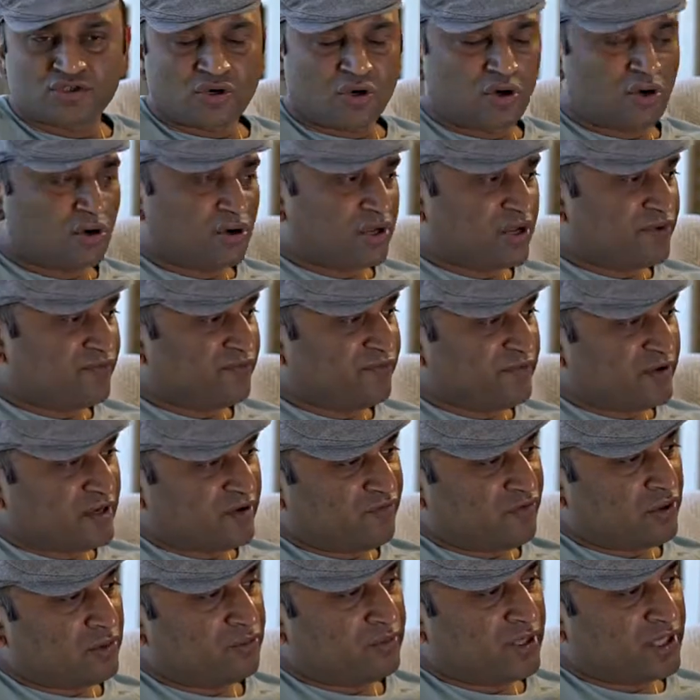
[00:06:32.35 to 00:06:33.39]
So if we
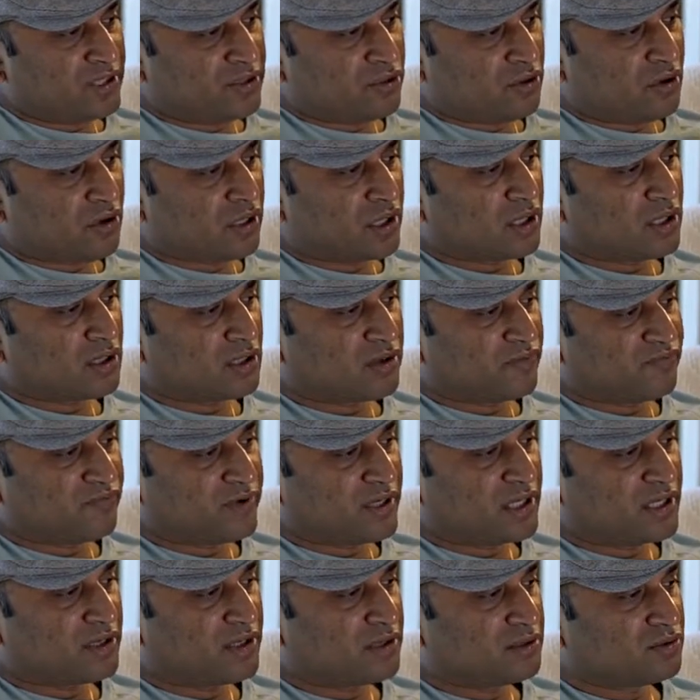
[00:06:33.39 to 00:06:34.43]
will be
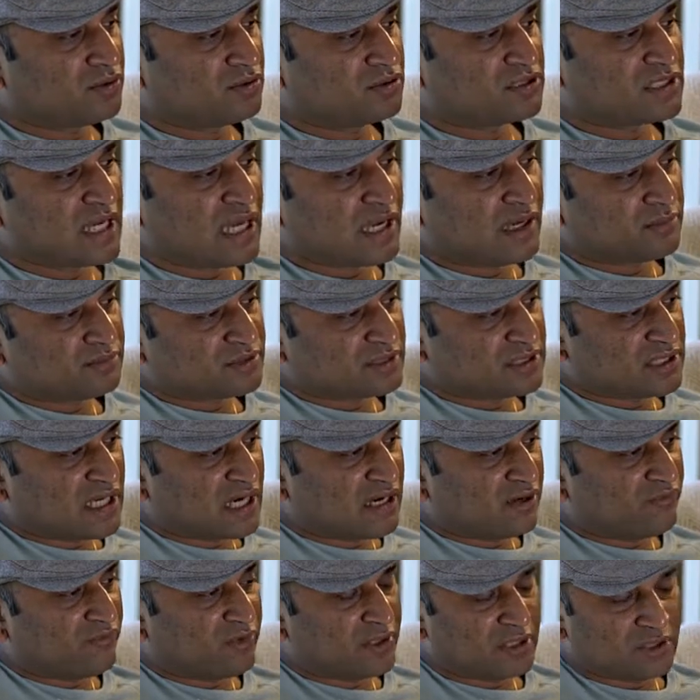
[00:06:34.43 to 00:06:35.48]
configuring those apps,
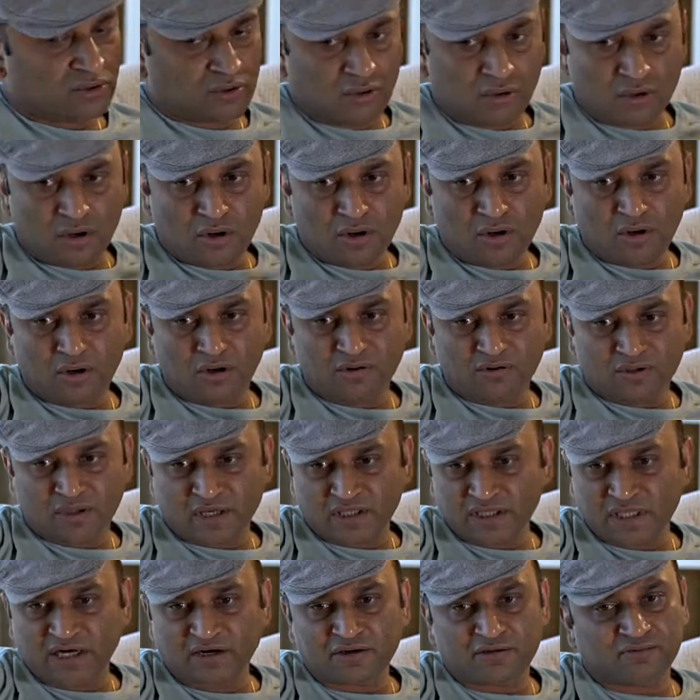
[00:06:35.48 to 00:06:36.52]
that will go long.
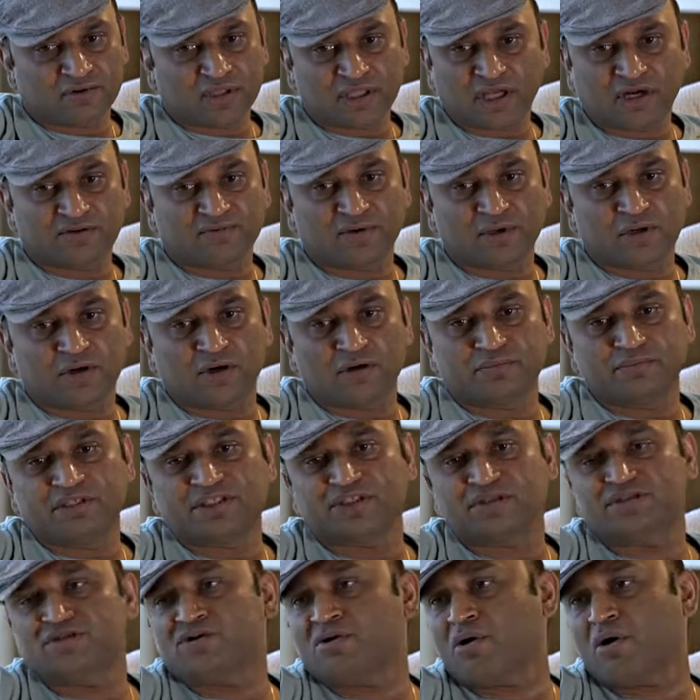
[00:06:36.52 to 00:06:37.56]
That will not be
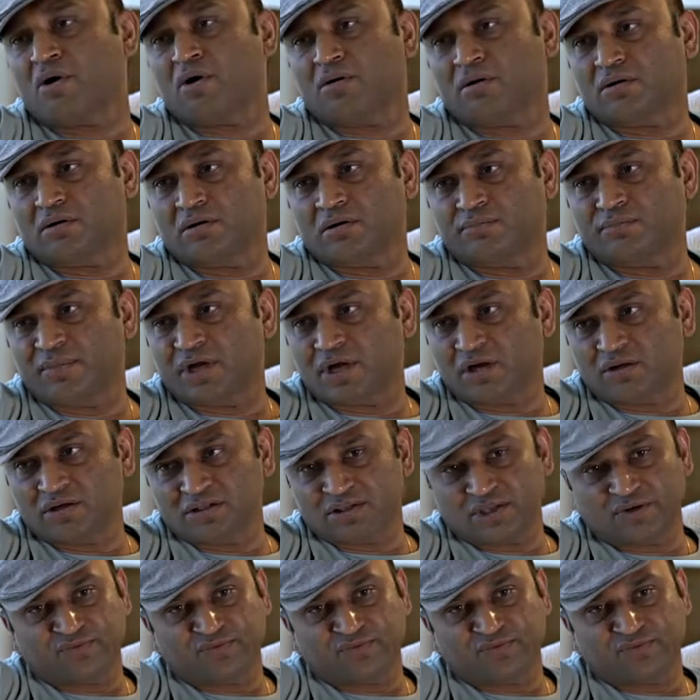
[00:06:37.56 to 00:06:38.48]
just talk, because